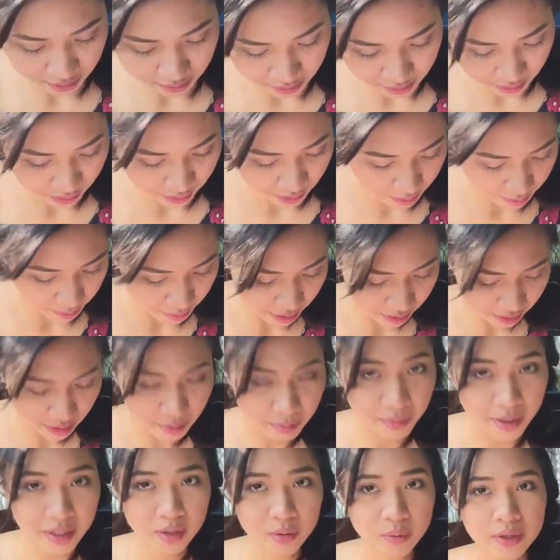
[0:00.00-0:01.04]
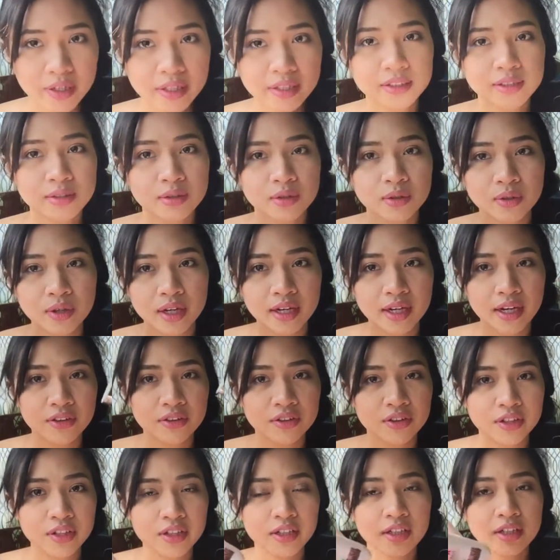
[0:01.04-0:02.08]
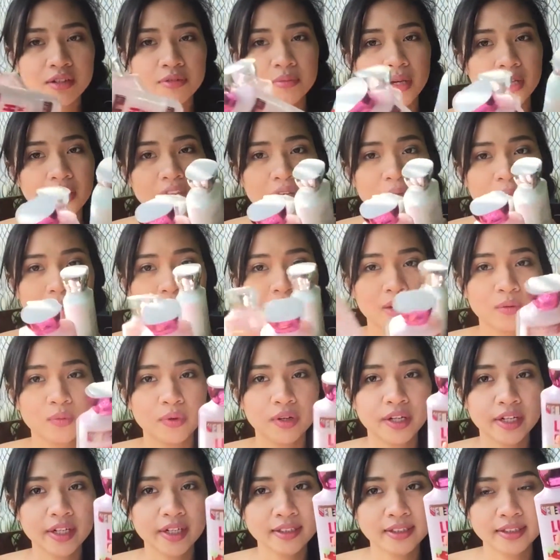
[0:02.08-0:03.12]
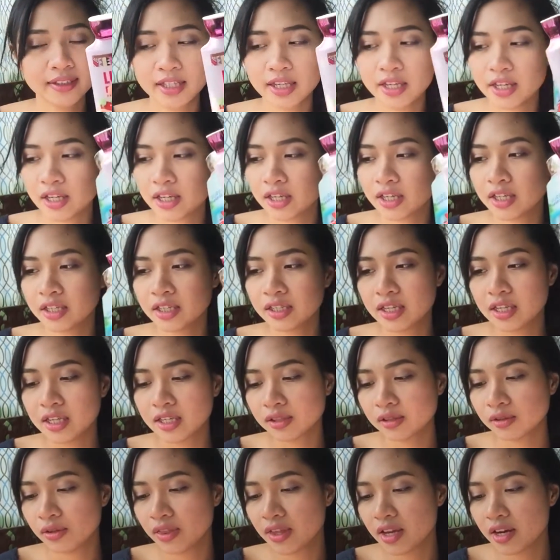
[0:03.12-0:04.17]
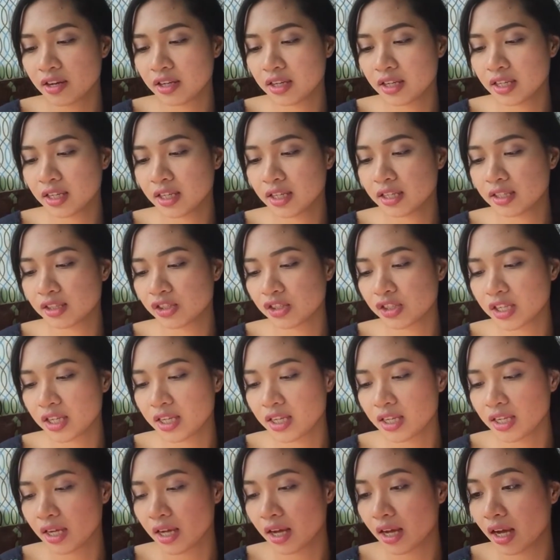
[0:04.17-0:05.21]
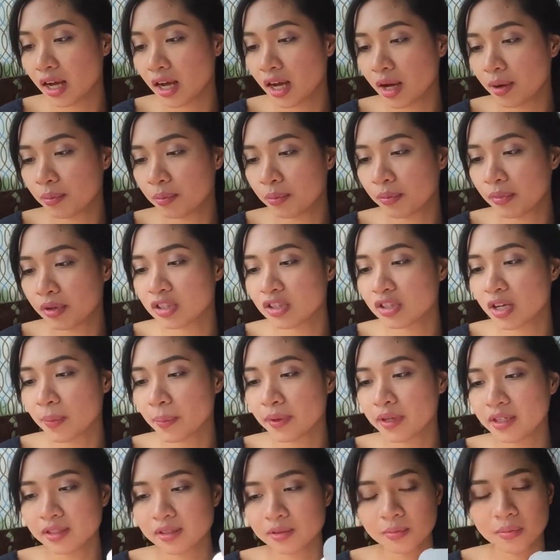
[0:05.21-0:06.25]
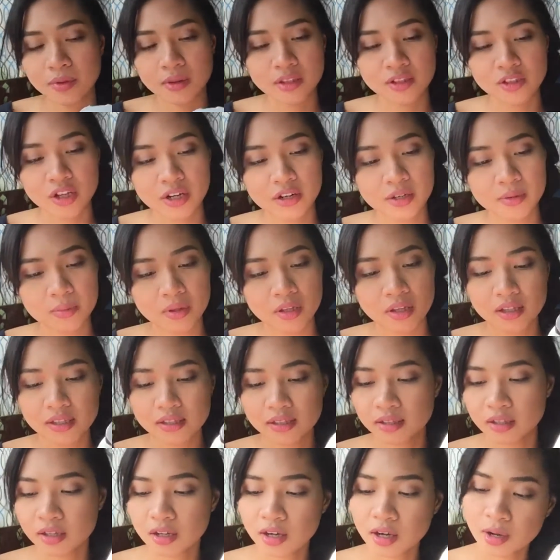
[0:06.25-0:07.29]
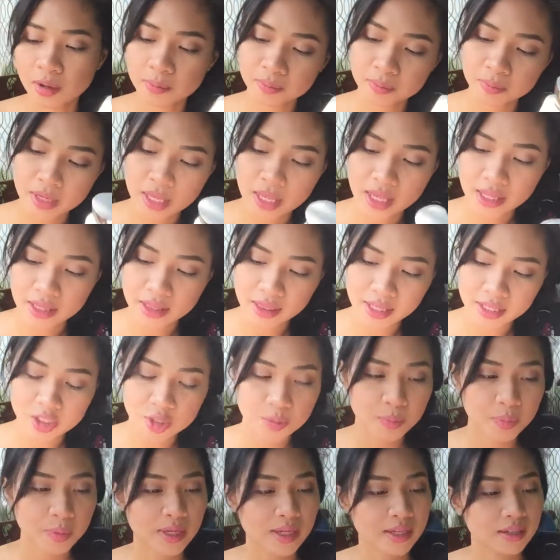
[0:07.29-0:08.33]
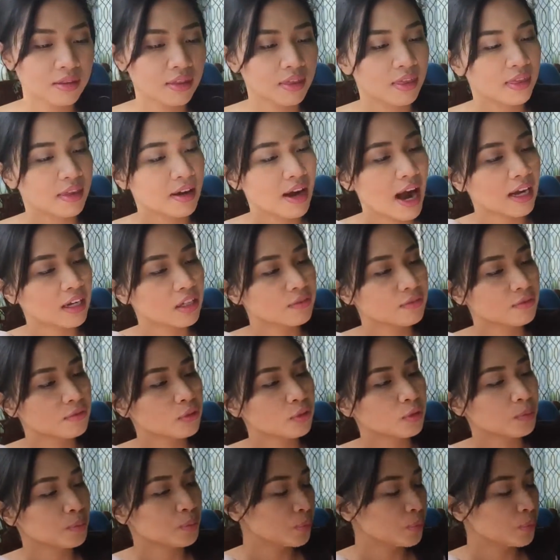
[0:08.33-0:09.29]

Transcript: You see again, Bath and Body Works. So, another Bath and Body Works here. So, they are in Japanese Cherry Blossom, Lush Pink Dragon Fruit,